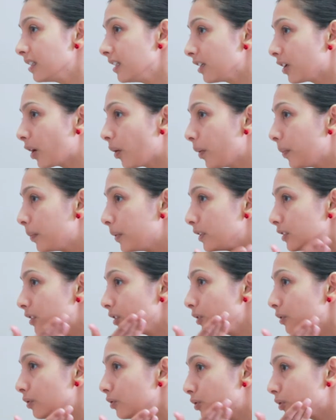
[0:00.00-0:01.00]
Did it go up
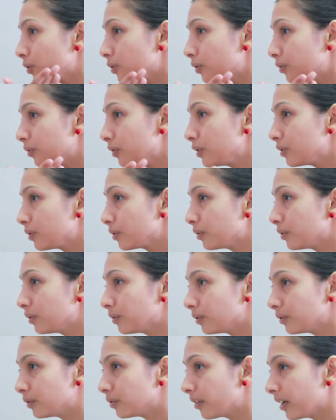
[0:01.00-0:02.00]
into your jaw at
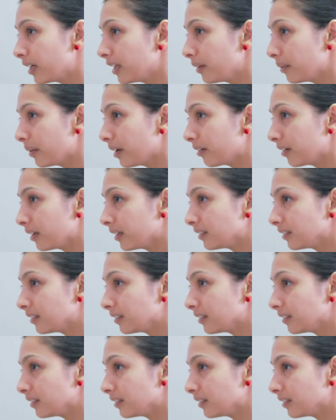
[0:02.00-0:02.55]
all or anywhere